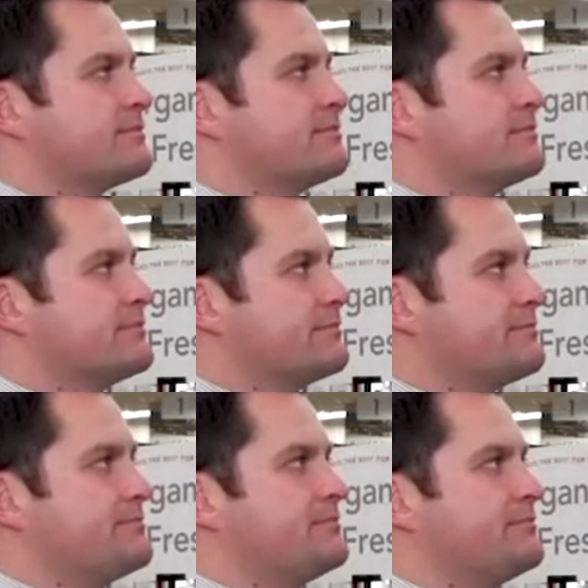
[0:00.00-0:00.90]

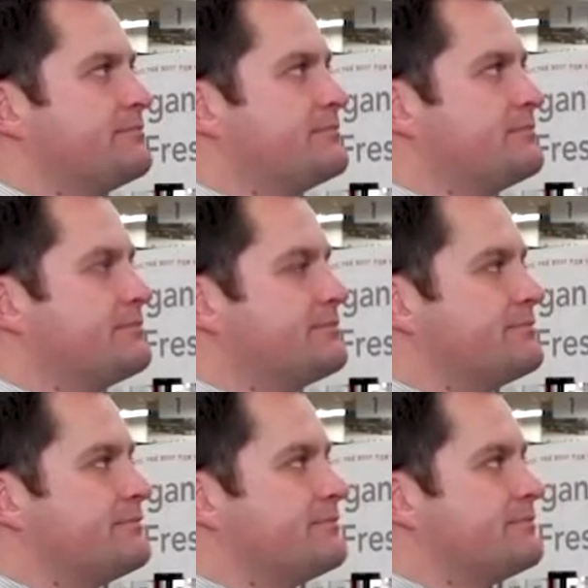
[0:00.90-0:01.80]

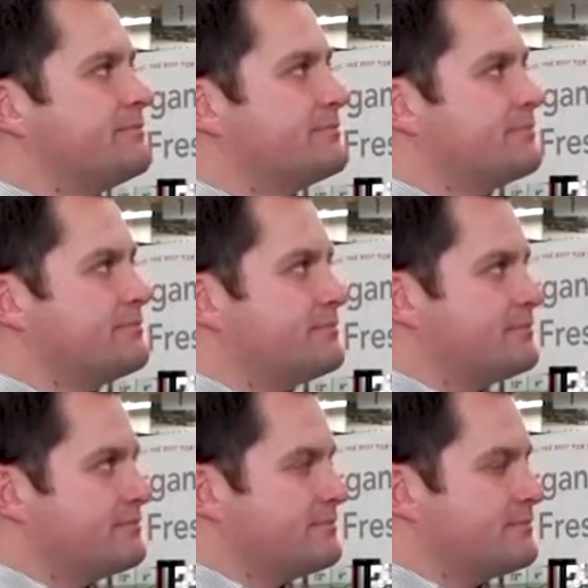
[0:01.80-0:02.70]

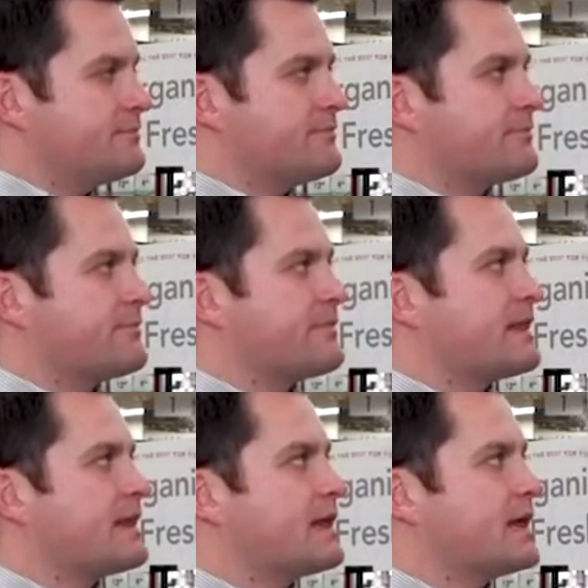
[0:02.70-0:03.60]

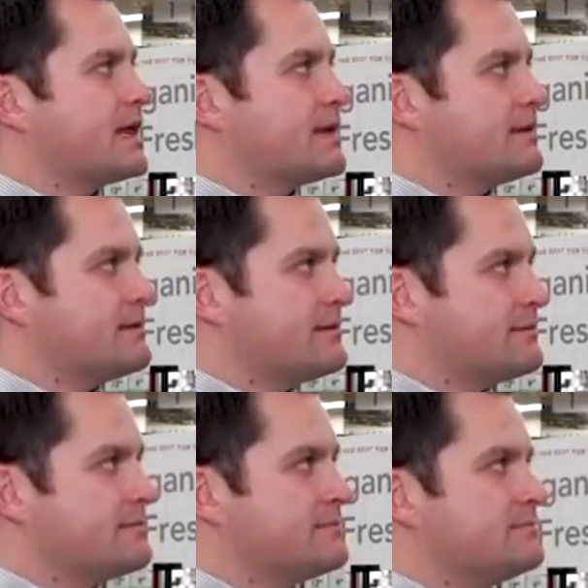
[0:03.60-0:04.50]

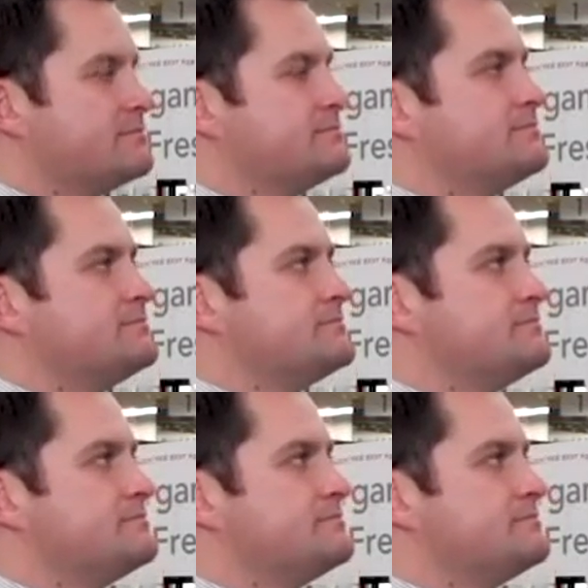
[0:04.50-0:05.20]
(silent)